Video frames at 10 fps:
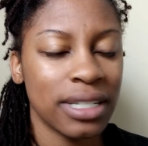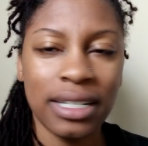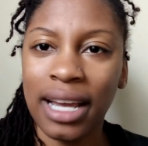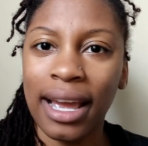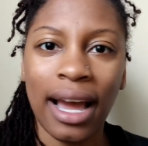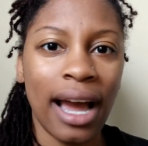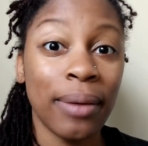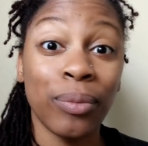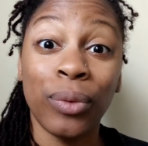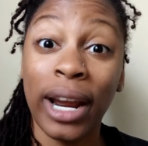But today
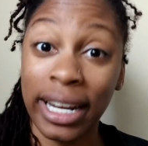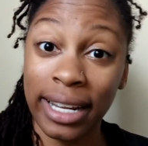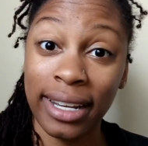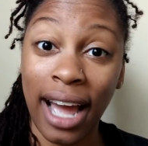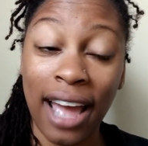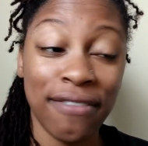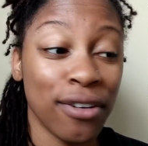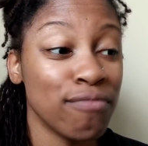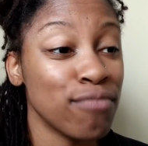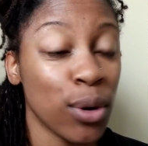I'm ready. I
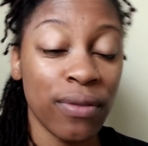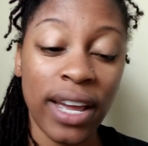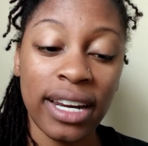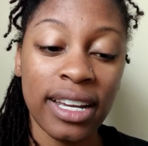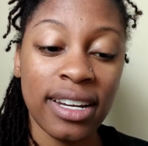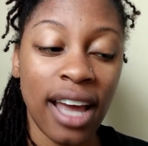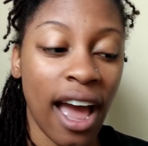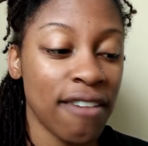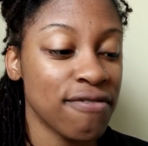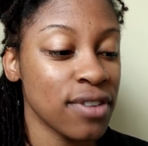feel motivated.
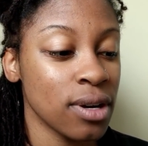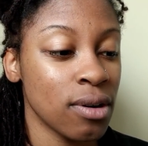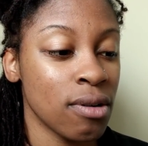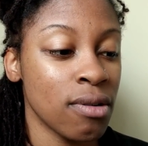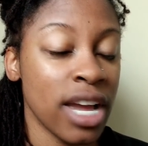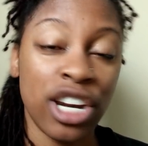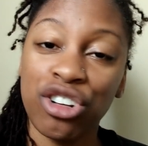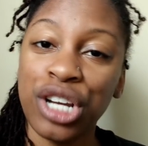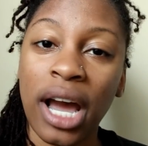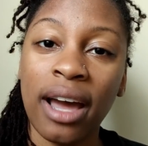I feel
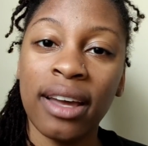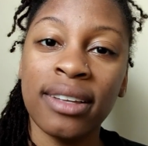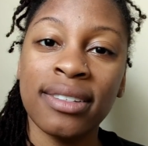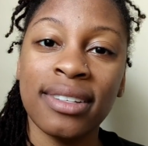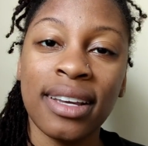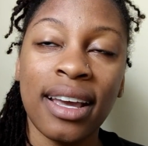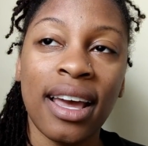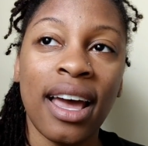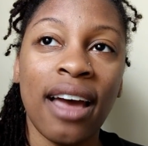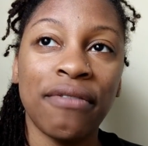energized.
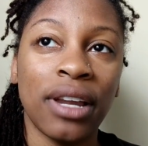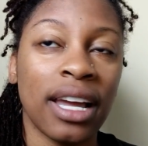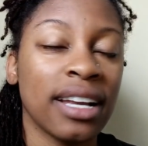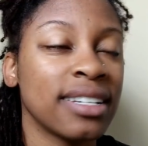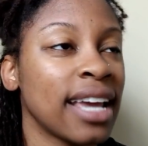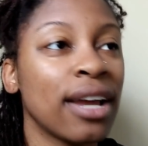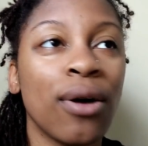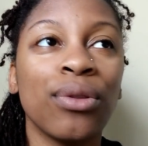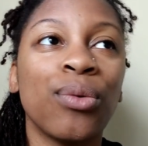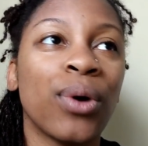I feel like I could
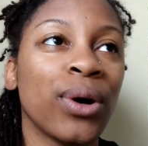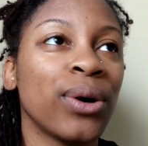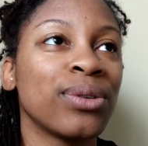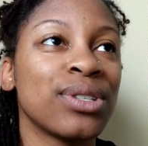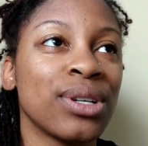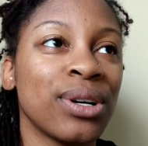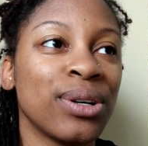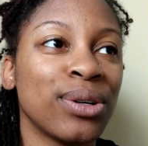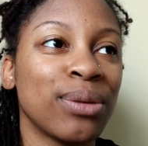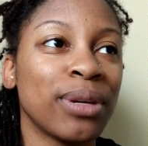take on the world.
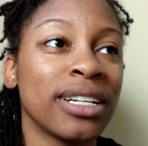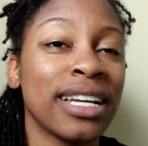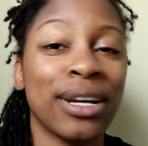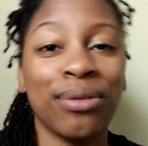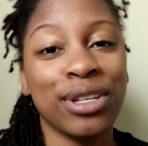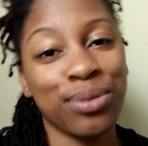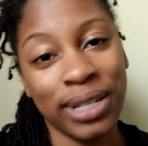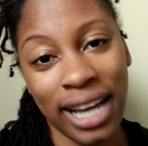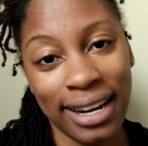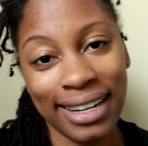So I'm gonna take on this
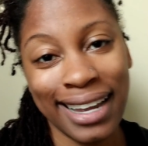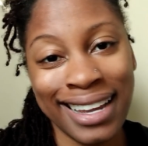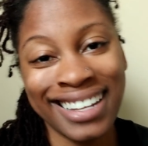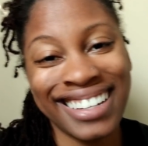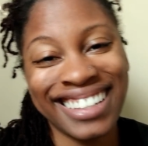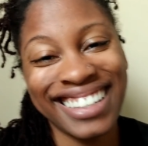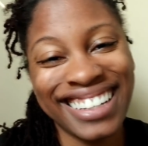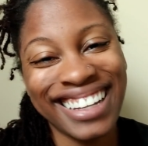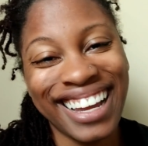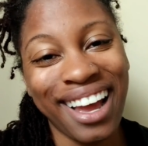retightening.
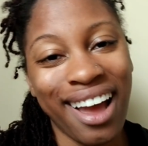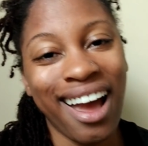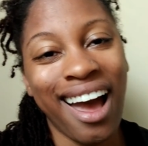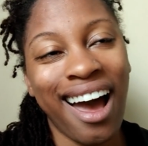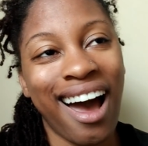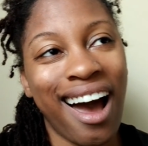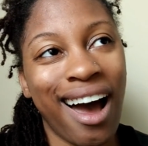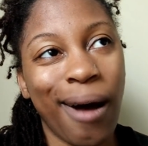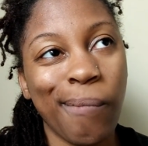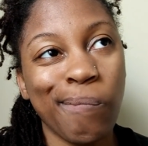
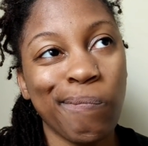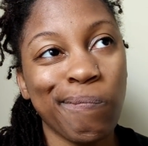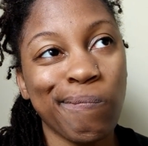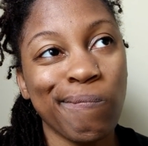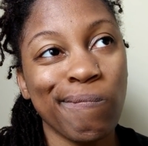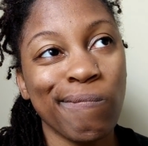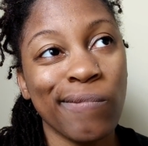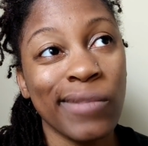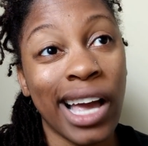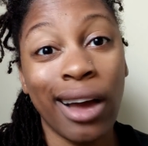
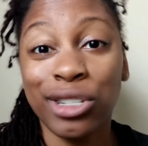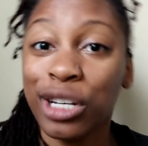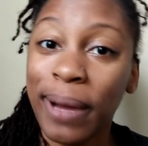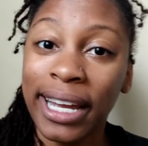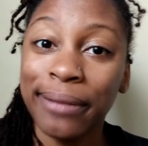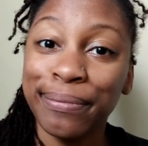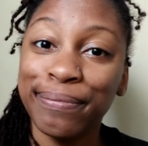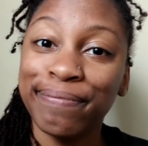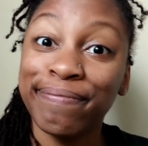I'll check back in.